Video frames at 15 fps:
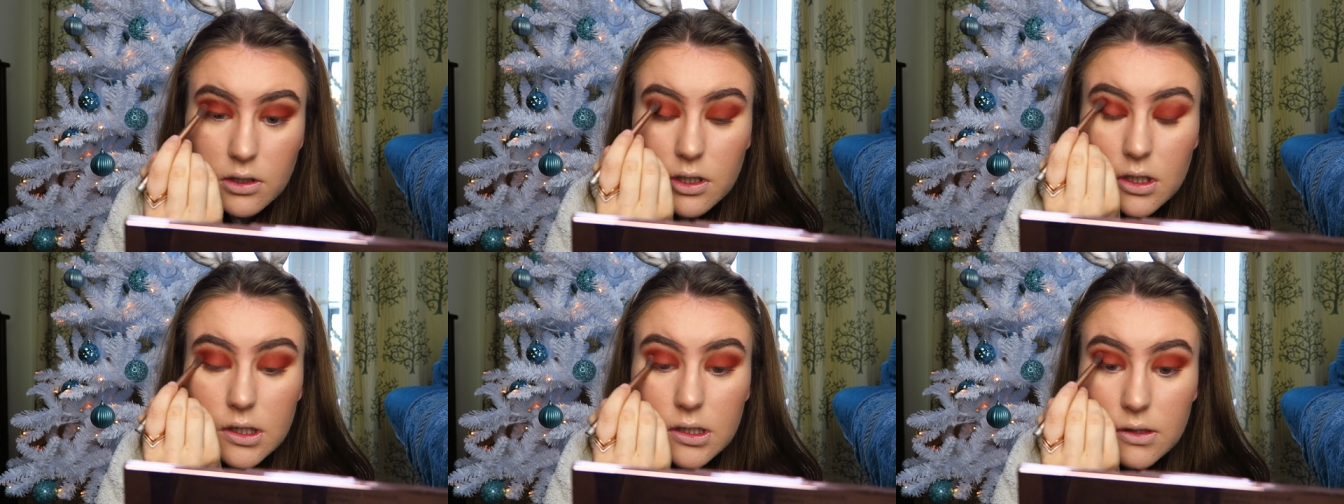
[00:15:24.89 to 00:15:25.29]

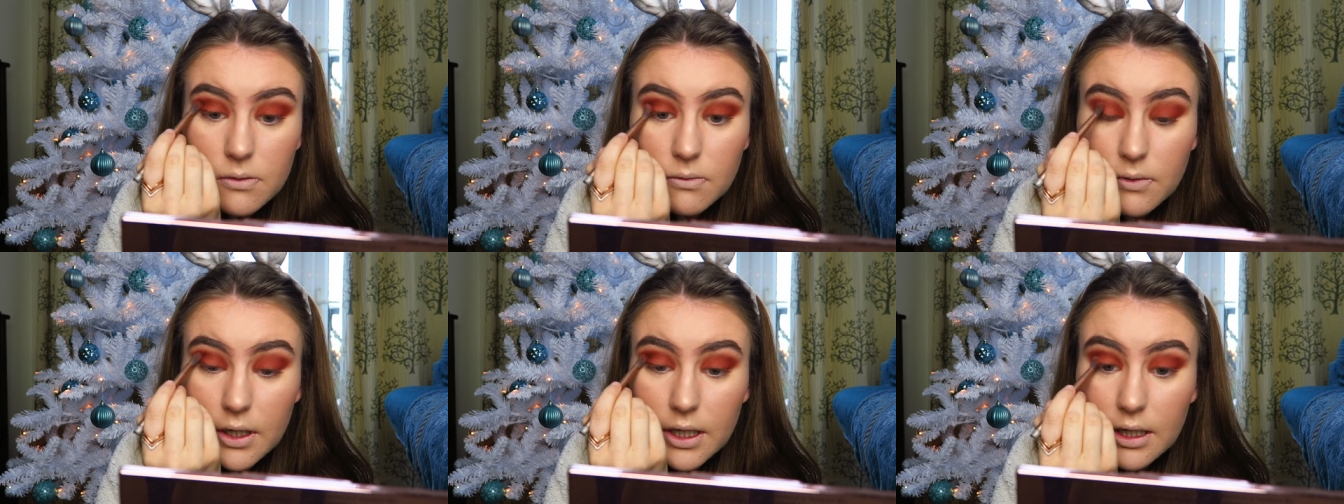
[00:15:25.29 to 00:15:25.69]
just to
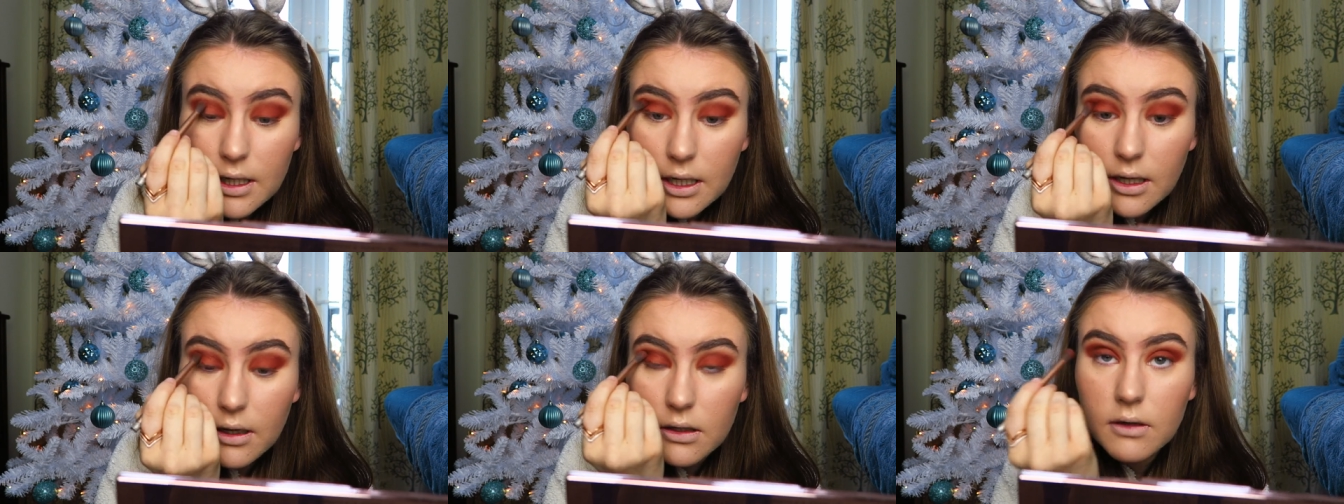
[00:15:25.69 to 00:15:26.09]

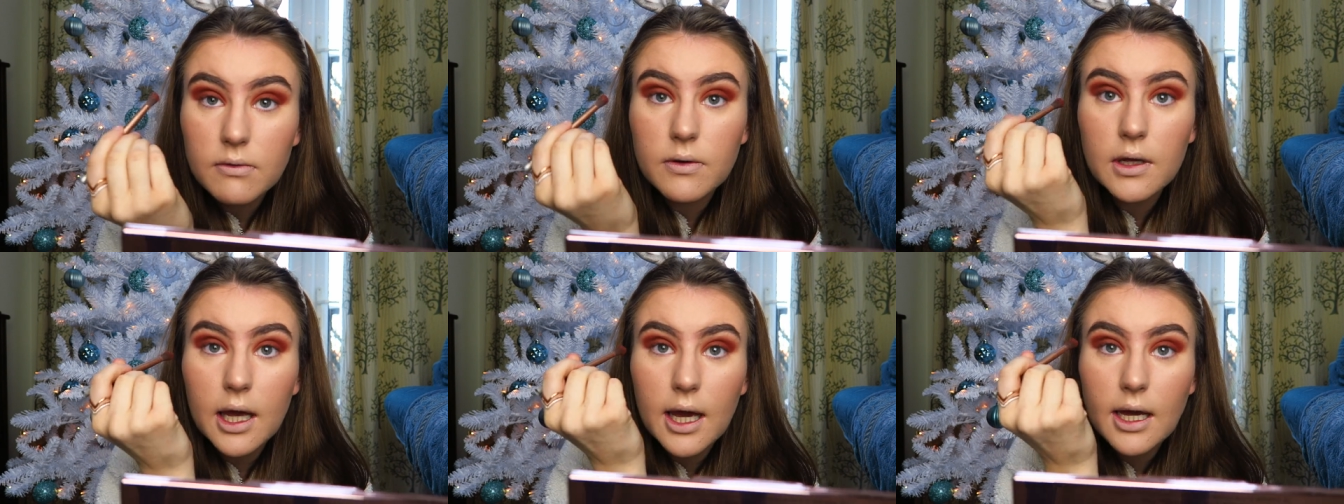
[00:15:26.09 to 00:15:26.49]
really kind of
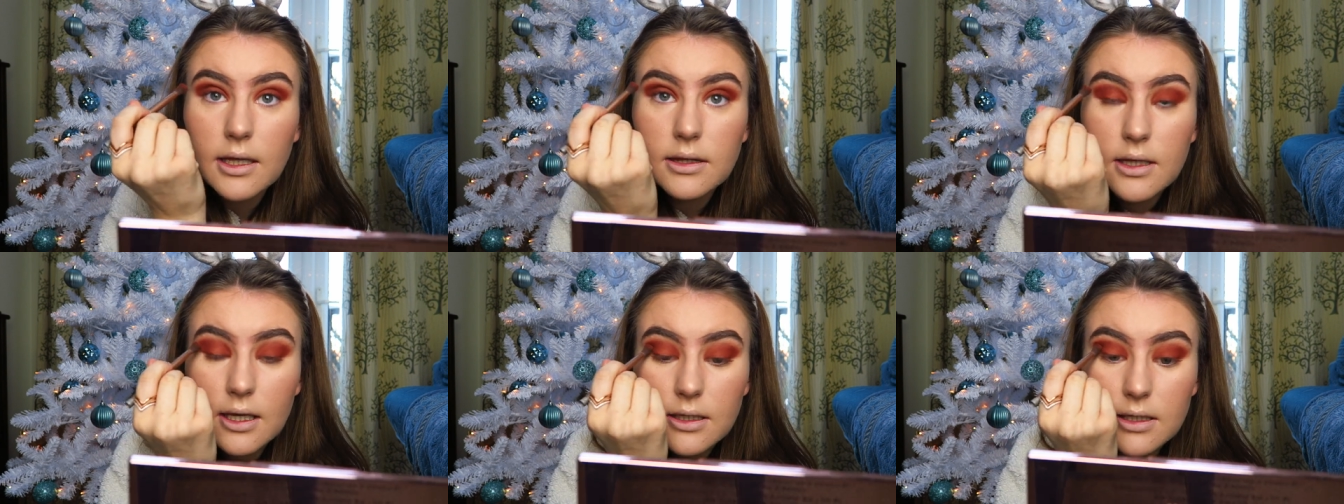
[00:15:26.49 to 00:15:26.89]

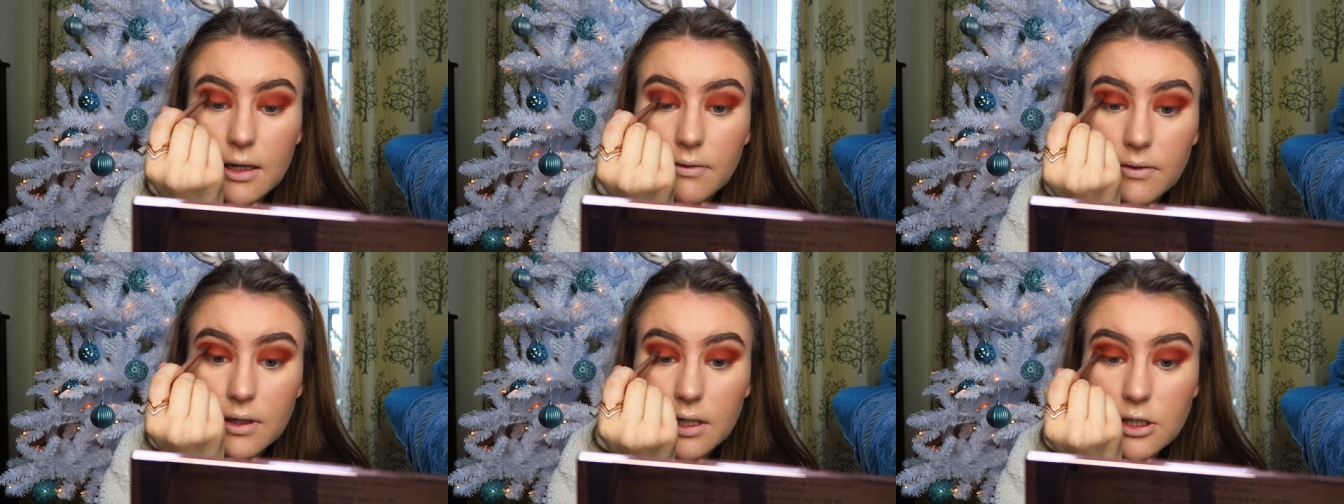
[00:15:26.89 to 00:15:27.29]
add that
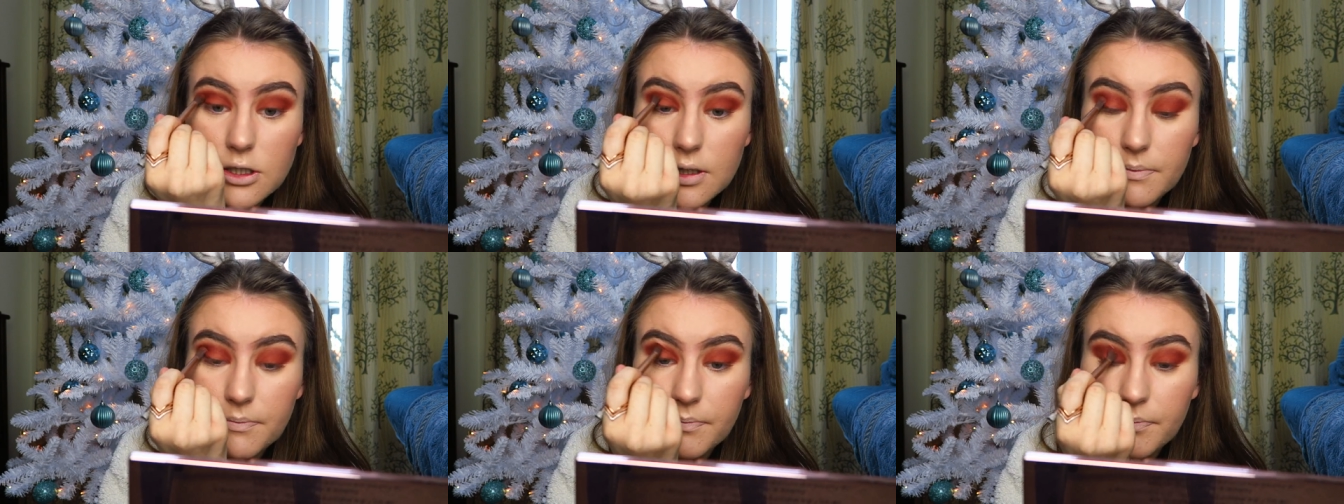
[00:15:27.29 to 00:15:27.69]

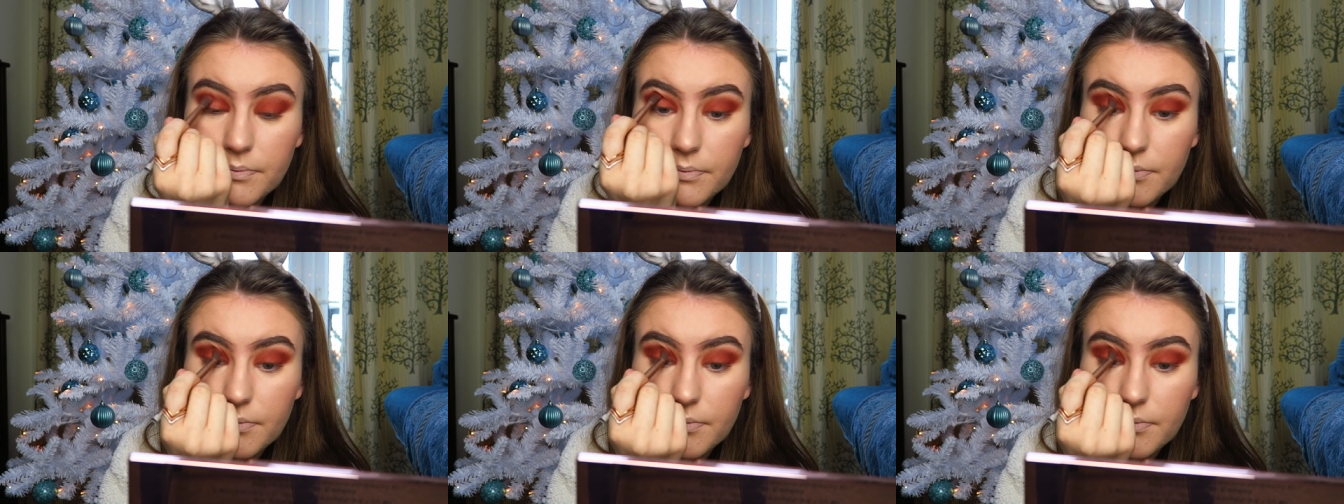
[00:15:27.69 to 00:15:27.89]
definition.